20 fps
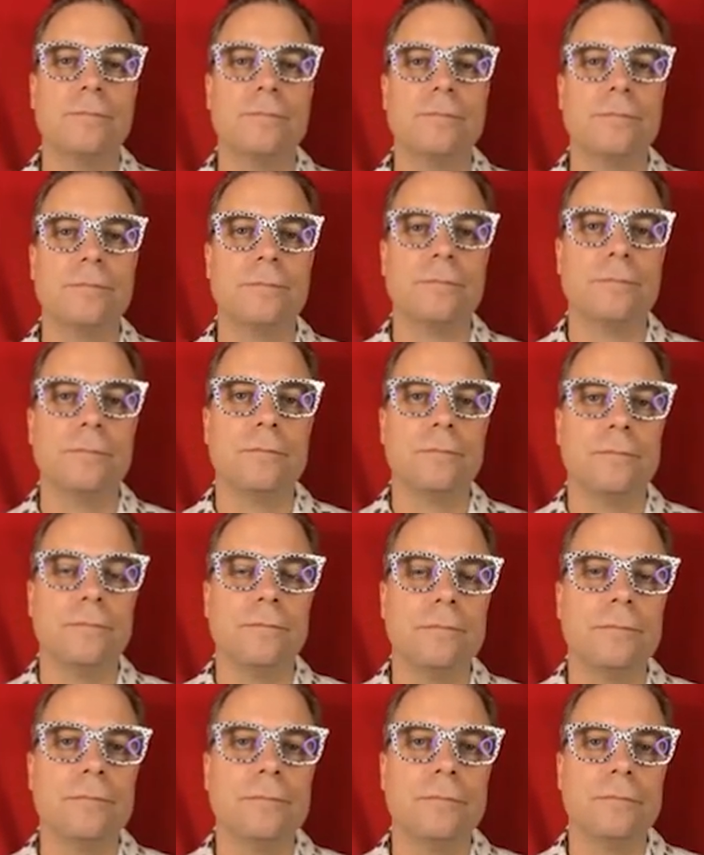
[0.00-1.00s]

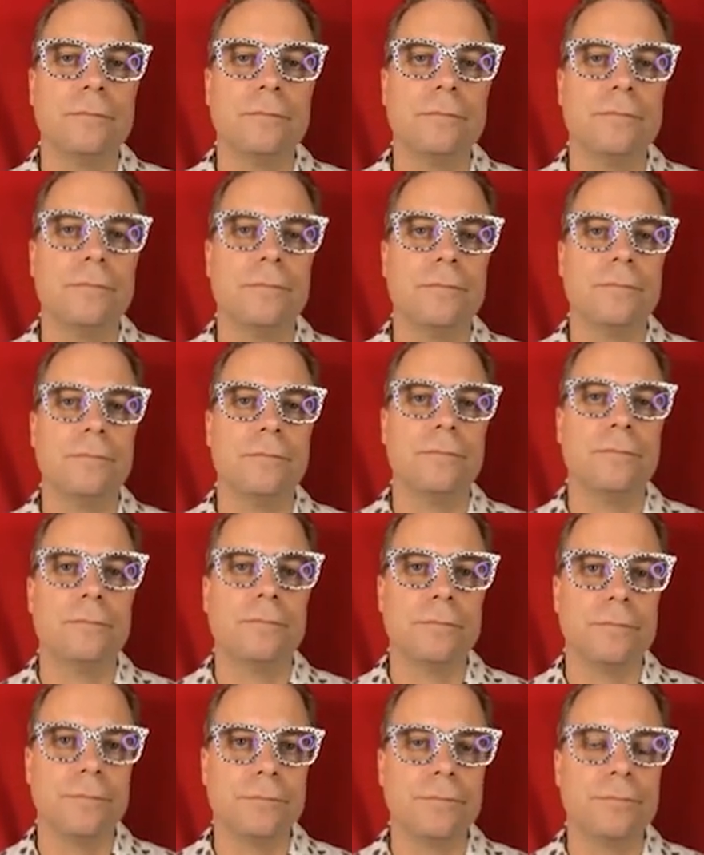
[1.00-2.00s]

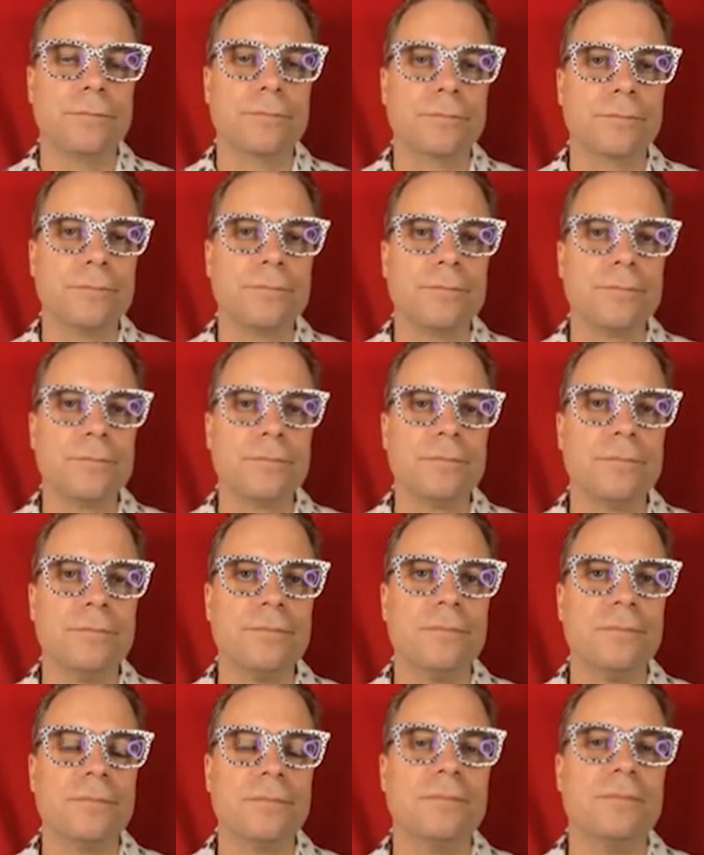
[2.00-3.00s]

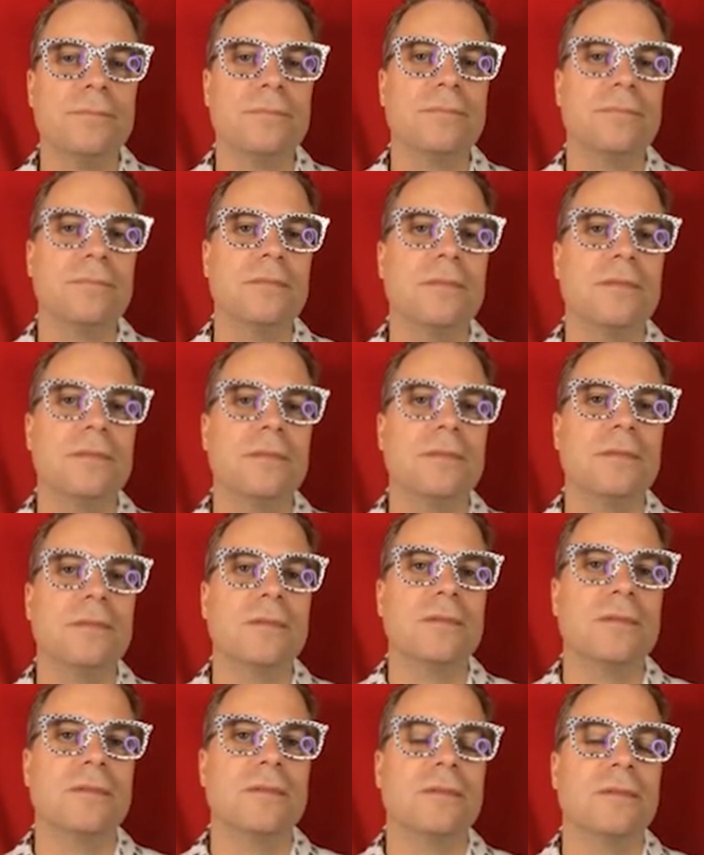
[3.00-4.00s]

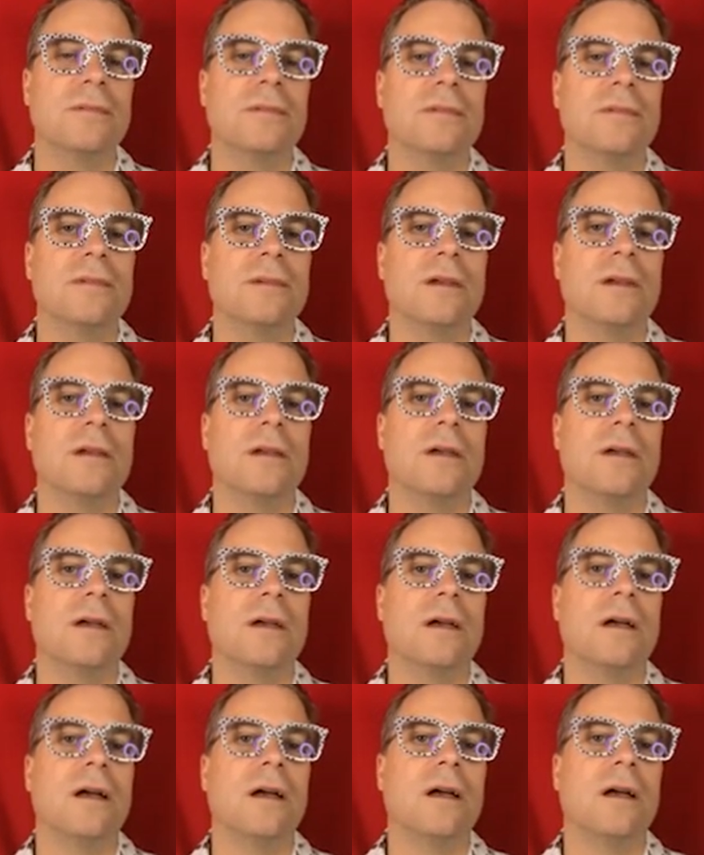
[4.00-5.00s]

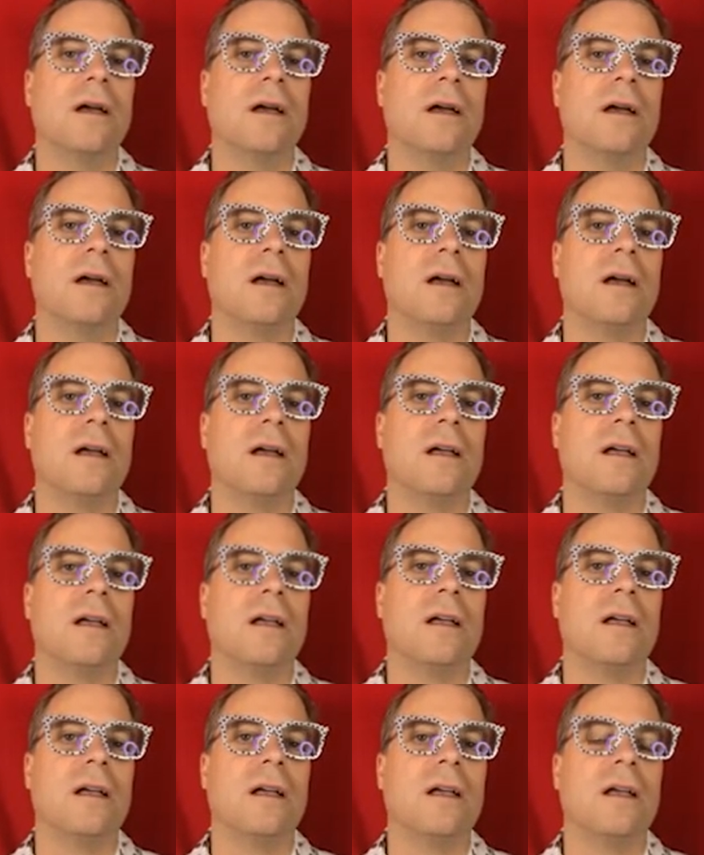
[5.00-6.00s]

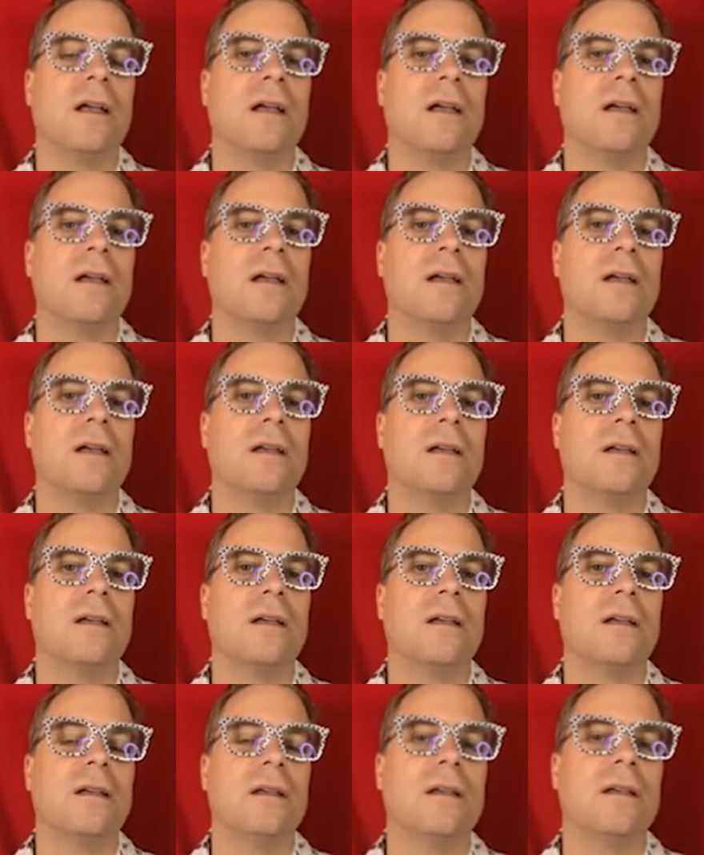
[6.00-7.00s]

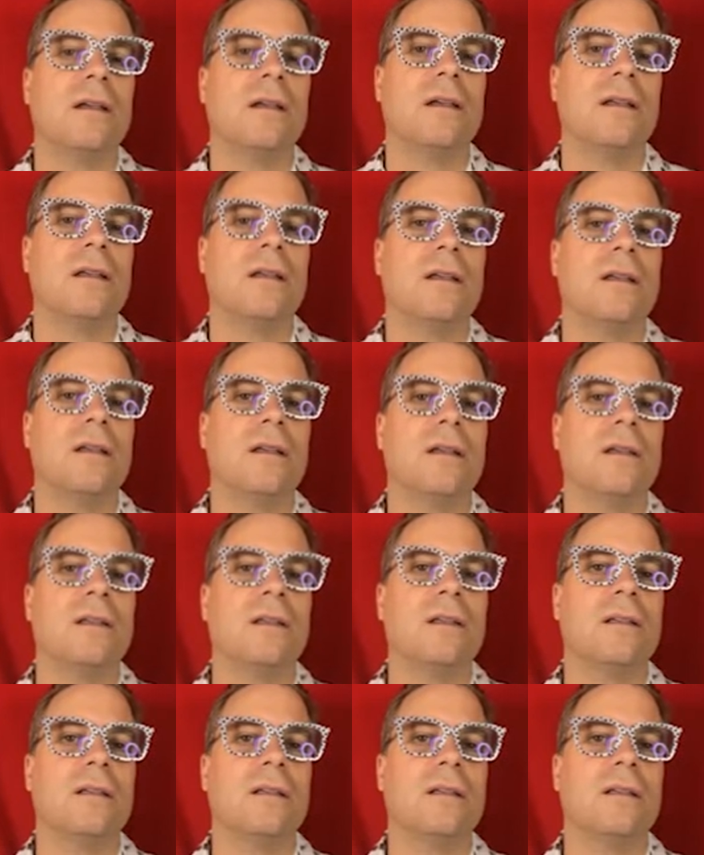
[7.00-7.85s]
No words are spoken by the person on screen.